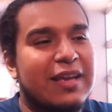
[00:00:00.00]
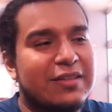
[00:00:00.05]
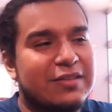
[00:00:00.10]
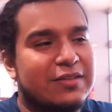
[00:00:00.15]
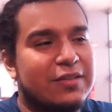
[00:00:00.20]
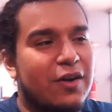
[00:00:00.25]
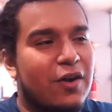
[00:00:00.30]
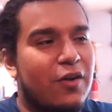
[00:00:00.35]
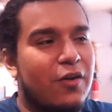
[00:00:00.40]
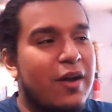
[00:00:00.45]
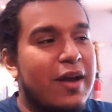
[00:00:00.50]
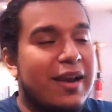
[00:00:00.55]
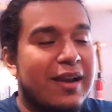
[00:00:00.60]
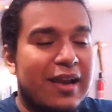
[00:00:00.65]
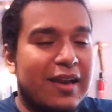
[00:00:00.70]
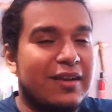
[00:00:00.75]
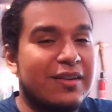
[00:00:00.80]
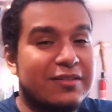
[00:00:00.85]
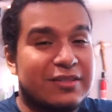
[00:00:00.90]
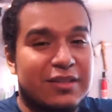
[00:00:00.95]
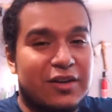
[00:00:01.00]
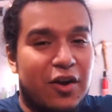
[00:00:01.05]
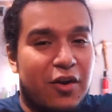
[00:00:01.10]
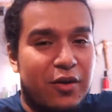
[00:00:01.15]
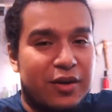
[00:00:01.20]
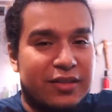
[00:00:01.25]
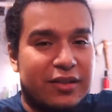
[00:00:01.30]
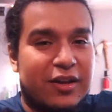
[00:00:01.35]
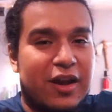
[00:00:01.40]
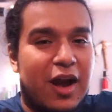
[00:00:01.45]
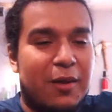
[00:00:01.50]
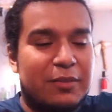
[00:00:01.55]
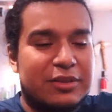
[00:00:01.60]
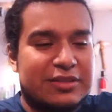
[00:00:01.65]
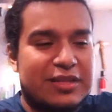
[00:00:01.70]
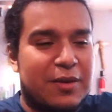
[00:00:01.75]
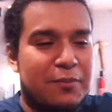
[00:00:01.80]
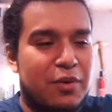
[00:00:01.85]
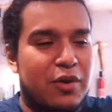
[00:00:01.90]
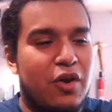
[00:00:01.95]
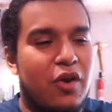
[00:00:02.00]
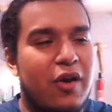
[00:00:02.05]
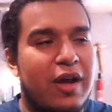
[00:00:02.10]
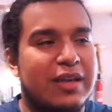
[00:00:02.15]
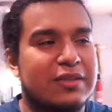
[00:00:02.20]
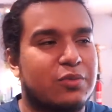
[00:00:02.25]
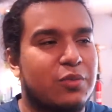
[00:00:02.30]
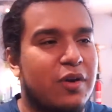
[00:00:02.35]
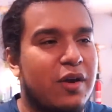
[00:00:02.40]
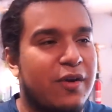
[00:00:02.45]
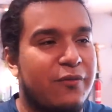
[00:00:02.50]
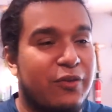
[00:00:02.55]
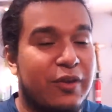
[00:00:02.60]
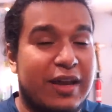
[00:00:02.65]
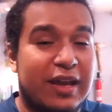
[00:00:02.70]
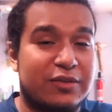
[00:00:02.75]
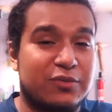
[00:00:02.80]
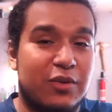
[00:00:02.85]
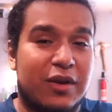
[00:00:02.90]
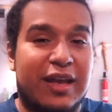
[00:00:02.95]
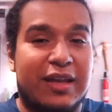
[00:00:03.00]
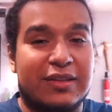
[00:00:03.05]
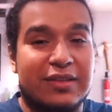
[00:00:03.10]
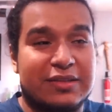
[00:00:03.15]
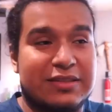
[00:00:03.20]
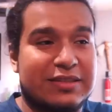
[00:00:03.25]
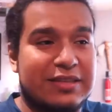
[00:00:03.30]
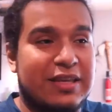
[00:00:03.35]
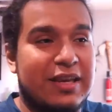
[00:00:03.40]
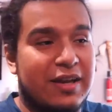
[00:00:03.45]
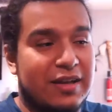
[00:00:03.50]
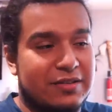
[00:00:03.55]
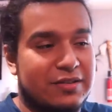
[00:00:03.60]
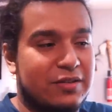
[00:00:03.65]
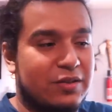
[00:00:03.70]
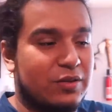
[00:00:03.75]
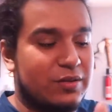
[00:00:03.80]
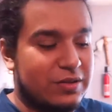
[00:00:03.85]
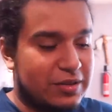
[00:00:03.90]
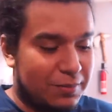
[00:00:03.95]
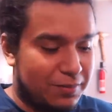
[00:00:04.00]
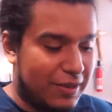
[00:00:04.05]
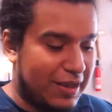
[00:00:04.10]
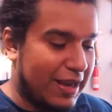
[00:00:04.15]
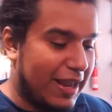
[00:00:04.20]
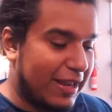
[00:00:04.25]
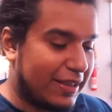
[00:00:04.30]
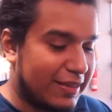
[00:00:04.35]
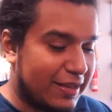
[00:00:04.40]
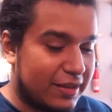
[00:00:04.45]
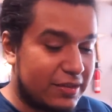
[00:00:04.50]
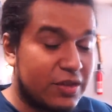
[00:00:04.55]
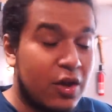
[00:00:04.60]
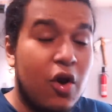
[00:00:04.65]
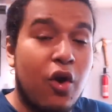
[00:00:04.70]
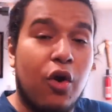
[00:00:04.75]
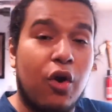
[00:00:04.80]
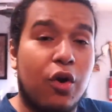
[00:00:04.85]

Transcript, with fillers: So let us know in the comments down below as well if you guys would like to see us do something like this